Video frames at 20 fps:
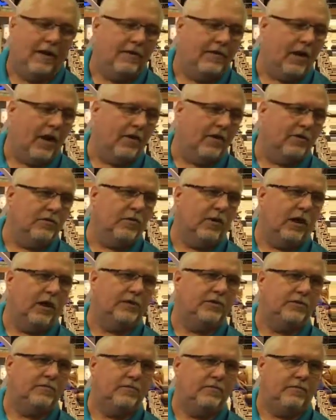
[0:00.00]
The other one
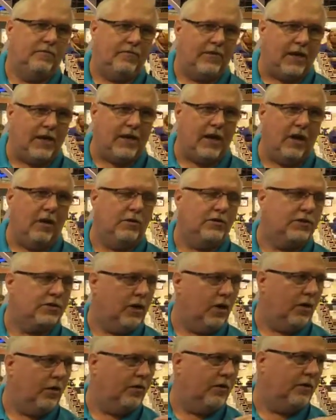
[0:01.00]
I video
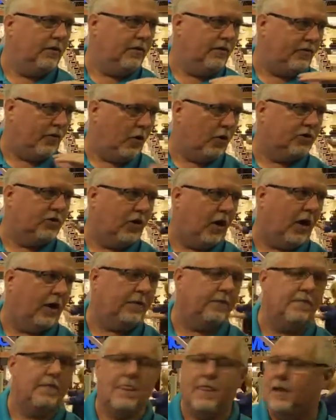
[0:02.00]
showed fork truck.
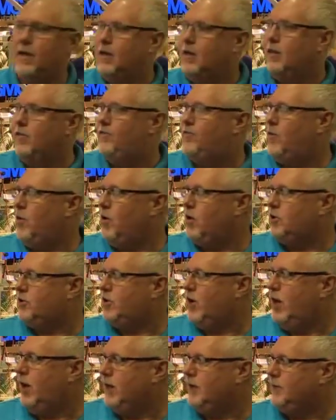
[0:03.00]
The fork
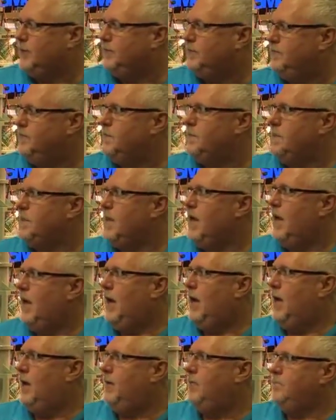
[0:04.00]
truck,
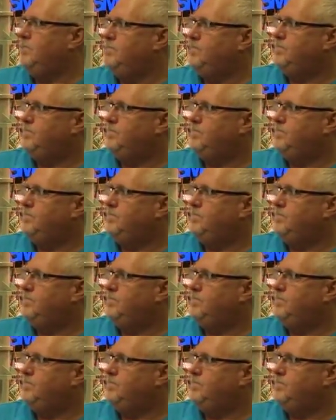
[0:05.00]
um,